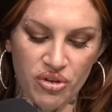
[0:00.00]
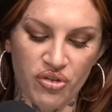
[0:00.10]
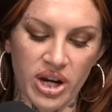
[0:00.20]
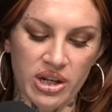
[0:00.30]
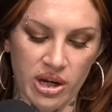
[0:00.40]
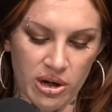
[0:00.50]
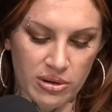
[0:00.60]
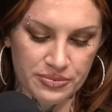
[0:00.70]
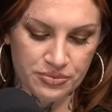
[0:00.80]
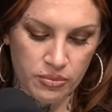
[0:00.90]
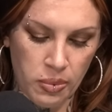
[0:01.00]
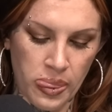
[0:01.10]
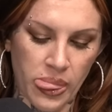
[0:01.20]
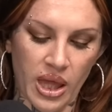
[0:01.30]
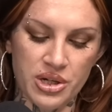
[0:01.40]
to find out. Oh.
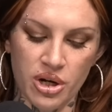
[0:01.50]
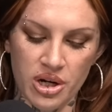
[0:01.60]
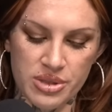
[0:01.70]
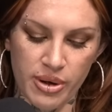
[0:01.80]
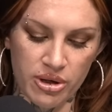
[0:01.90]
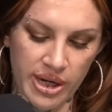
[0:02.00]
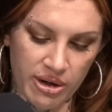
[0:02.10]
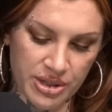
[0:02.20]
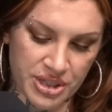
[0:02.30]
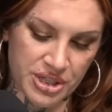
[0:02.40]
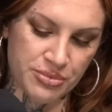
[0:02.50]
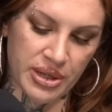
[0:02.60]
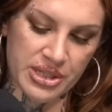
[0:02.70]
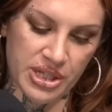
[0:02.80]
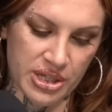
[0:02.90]
And talks about our heritage.
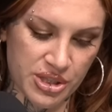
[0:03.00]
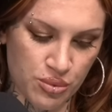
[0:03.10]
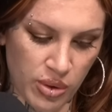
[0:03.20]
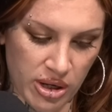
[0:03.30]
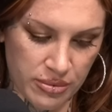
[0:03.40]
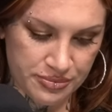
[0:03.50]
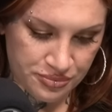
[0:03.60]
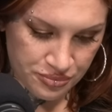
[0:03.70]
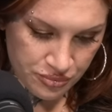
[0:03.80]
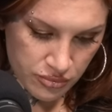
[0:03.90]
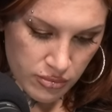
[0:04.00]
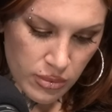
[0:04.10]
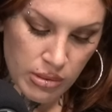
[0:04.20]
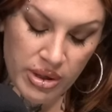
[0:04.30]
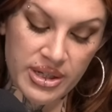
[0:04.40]
Makes sense. Well. Okay.
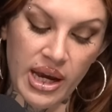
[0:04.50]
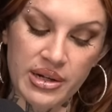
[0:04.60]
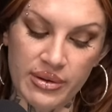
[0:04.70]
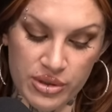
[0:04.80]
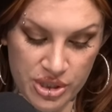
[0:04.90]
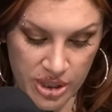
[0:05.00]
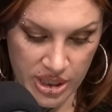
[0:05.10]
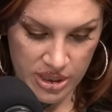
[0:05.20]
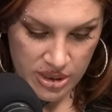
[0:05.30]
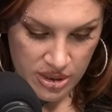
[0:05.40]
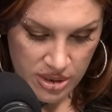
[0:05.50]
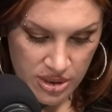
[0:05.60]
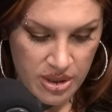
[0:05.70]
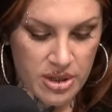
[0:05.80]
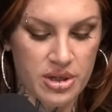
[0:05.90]
My dad never took it.
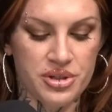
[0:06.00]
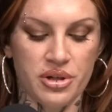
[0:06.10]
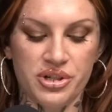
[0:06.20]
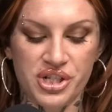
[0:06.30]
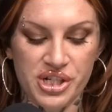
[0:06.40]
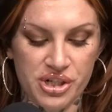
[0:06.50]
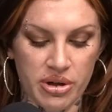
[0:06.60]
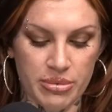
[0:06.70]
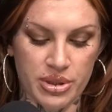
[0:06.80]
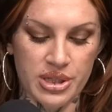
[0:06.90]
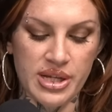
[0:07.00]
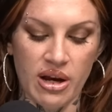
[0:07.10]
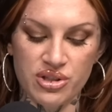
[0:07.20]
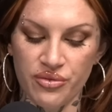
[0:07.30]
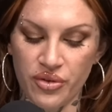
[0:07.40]
Oh. So she showed up to his
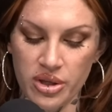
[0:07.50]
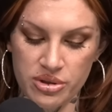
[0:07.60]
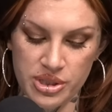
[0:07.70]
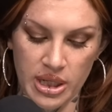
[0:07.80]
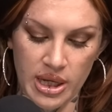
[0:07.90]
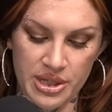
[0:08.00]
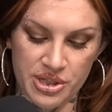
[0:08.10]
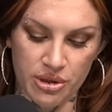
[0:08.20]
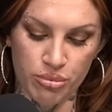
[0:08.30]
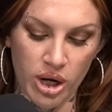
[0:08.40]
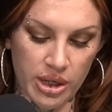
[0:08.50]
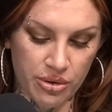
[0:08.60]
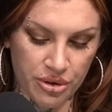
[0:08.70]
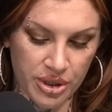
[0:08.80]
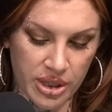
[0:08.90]
house on Father's Day last year, bright and
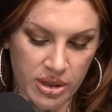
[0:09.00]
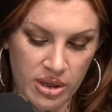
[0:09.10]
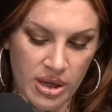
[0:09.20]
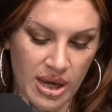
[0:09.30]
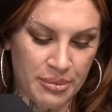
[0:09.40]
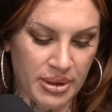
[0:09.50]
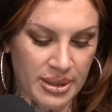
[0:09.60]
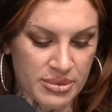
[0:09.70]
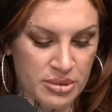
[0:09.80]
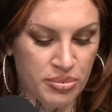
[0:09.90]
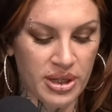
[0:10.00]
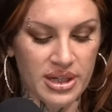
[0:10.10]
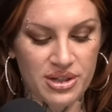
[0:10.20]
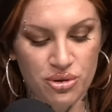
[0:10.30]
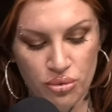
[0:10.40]
early, and made him spit
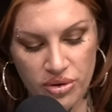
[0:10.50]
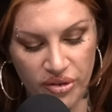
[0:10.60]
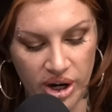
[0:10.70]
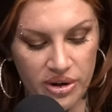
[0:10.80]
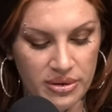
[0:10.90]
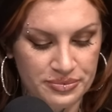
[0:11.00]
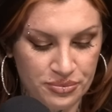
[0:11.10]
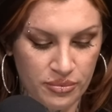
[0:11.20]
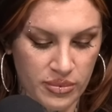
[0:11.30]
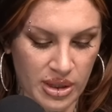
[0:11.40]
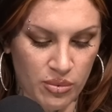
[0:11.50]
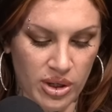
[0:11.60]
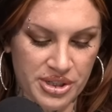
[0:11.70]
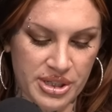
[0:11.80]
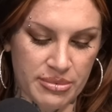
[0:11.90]
into the vial and
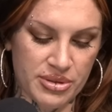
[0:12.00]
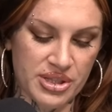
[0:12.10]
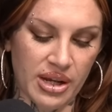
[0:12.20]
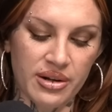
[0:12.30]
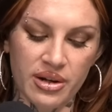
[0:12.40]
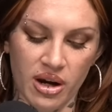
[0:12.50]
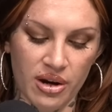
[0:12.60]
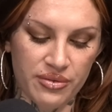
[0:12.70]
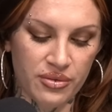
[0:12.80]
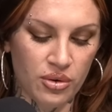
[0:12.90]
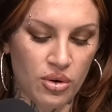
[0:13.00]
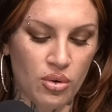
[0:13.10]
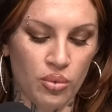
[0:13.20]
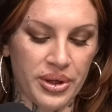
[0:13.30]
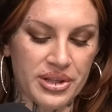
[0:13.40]
watched oh. him send it off.
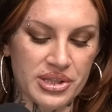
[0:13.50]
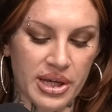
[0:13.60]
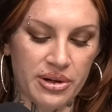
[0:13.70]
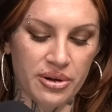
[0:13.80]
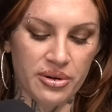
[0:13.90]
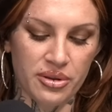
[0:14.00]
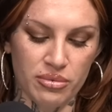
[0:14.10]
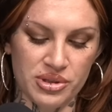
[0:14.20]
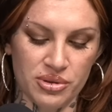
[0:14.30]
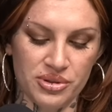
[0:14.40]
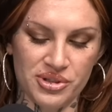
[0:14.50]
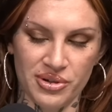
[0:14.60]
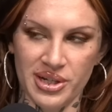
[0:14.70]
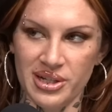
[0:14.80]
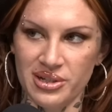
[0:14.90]
Okay. Weeks later, the results are
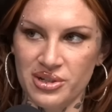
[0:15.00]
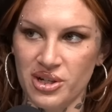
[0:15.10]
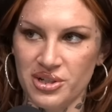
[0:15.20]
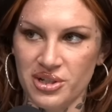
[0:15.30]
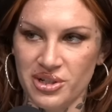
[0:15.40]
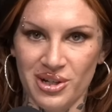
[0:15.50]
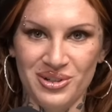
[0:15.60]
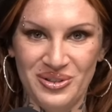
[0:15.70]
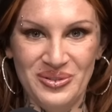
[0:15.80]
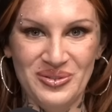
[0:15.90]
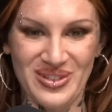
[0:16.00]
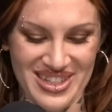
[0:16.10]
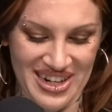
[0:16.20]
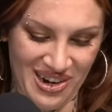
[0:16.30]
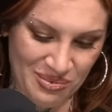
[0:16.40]
in. Dot dot dot. Ooh, what's
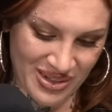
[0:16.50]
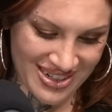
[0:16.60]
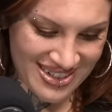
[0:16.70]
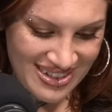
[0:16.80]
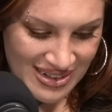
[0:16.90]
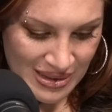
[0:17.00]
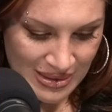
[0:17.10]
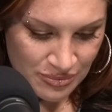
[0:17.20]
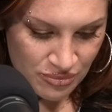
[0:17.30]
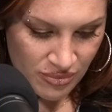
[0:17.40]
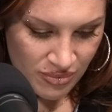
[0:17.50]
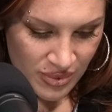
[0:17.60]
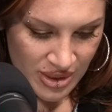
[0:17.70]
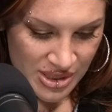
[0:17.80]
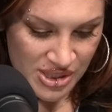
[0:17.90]
gonna happen?
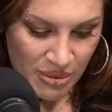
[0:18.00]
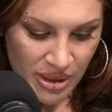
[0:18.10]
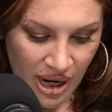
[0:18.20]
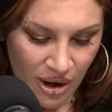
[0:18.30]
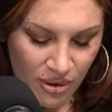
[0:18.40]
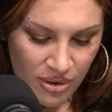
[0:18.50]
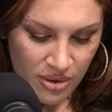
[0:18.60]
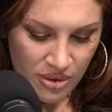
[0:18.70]
Somehow,